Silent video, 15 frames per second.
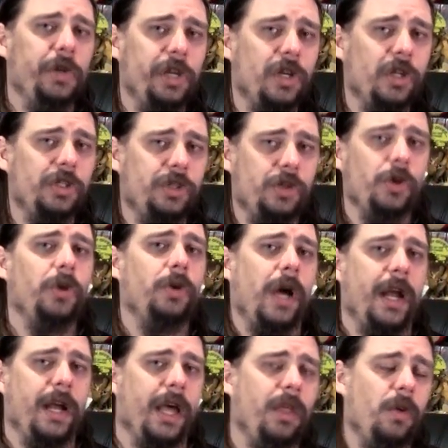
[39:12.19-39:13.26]
You could do
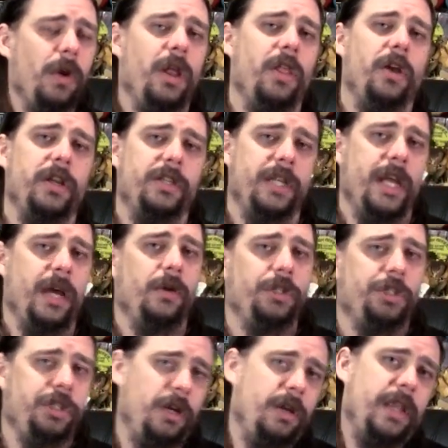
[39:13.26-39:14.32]
another one of those now
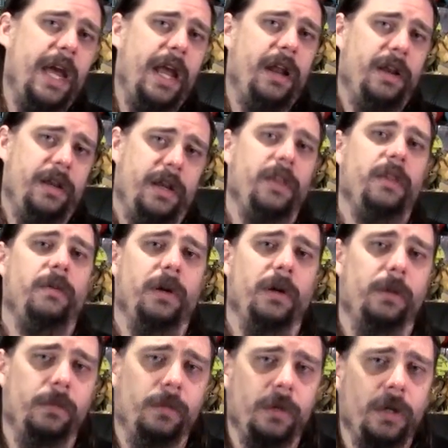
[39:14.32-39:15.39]
and show that at
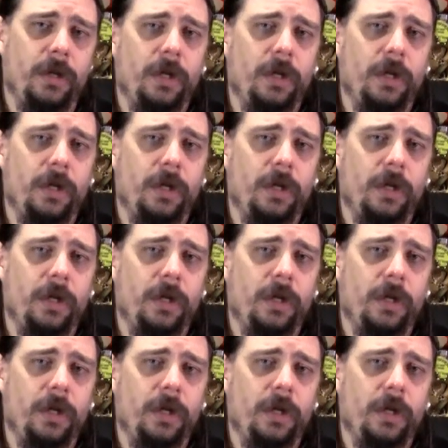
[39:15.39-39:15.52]
NetherRealm.